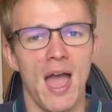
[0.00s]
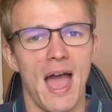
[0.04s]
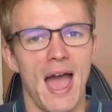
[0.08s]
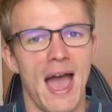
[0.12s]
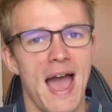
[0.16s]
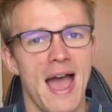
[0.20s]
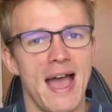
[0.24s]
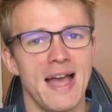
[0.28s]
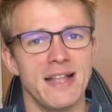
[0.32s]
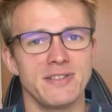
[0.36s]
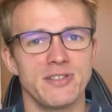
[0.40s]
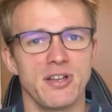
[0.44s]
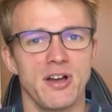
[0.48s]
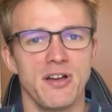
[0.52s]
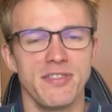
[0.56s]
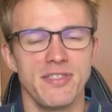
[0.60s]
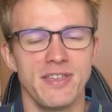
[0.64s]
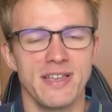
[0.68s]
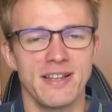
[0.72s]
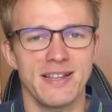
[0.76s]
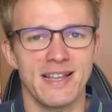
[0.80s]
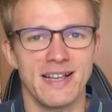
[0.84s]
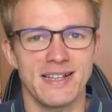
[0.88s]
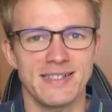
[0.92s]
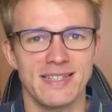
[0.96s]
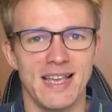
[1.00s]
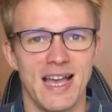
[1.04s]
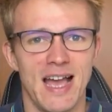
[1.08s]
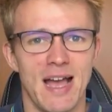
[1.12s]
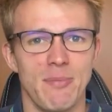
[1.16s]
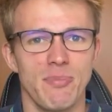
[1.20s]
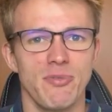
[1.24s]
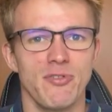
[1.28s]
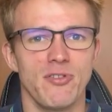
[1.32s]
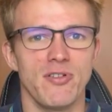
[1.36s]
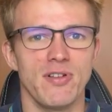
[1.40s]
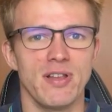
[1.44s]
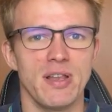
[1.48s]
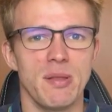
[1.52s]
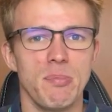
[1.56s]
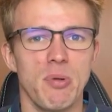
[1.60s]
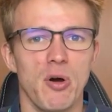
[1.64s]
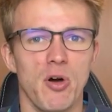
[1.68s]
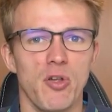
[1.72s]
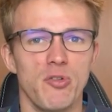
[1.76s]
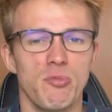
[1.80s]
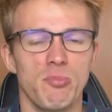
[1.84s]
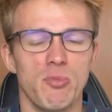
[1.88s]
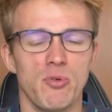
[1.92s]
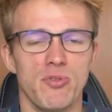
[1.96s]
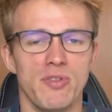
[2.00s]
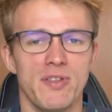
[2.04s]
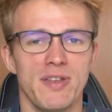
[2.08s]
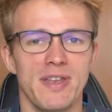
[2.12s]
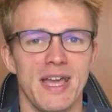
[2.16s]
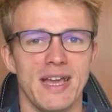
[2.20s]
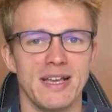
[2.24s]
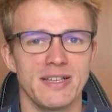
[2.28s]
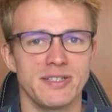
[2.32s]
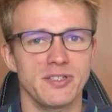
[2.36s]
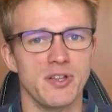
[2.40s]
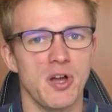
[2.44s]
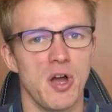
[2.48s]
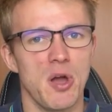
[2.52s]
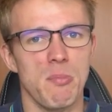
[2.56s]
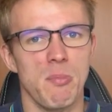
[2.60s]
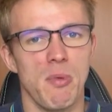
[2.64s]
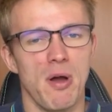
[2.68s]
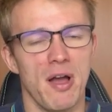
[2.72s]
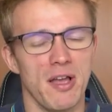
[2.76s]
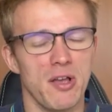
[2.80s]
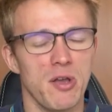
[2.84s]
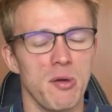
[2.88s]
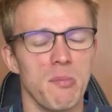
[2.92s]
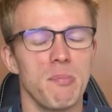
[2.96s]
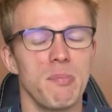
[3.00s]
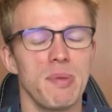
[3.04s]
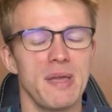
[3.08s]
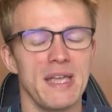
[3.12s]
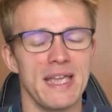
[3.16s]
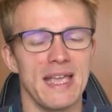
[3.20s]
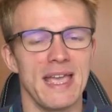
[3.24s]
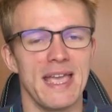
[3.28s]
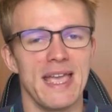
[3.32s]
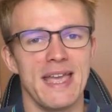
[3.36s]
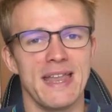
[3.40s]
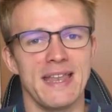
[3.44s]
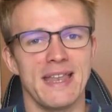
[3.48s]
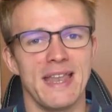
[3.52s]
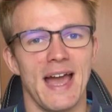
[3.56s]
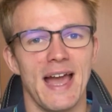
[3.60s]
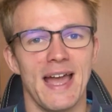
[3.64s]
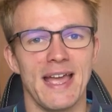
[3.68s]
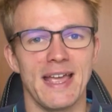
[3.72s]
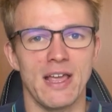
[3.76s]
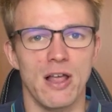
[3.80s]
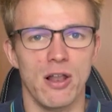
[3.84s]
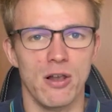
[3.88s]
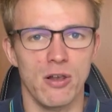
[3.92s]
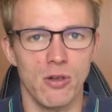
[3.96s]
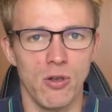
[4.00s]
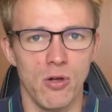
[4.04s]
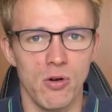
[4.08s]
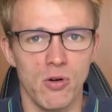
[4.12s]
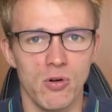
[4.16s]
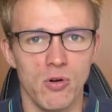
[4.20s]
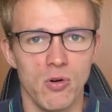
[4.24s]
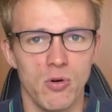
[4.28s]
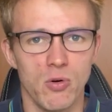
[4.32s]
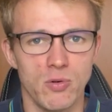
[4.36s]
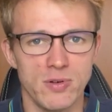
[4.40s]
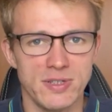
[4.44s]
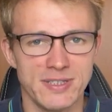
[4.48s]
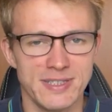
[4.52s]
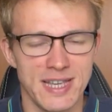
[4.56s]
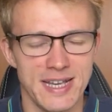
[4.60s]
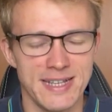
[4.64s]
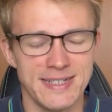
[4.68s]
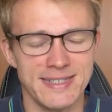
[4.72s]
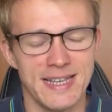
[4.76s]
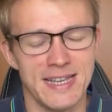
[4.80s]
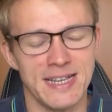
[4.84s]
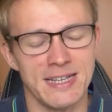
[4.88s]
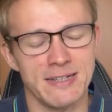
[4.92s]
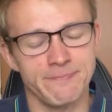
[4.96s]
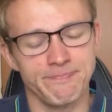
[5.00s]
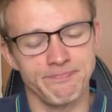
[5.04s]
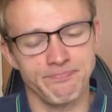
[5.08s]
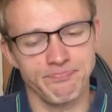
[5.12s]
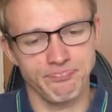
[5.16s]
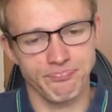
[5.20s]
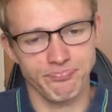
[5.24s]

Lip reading: And I think that's absolutely possible the next time I compete in a long course setting.